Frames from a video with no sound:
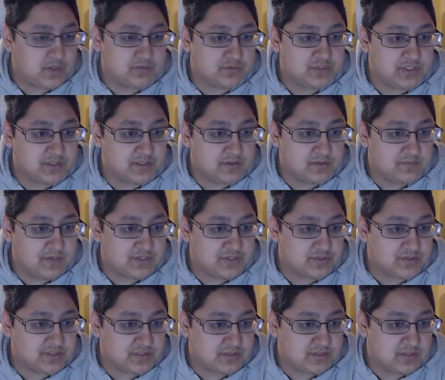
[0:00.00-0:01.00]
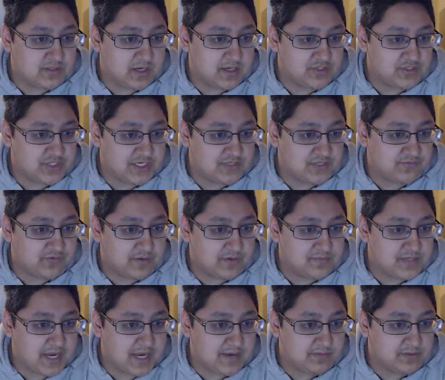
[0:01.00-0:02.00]
Don't ch make sure it's uh, changed
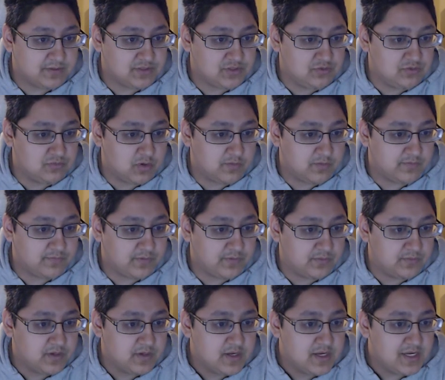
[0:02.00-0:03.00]
from tablet to mobile phone.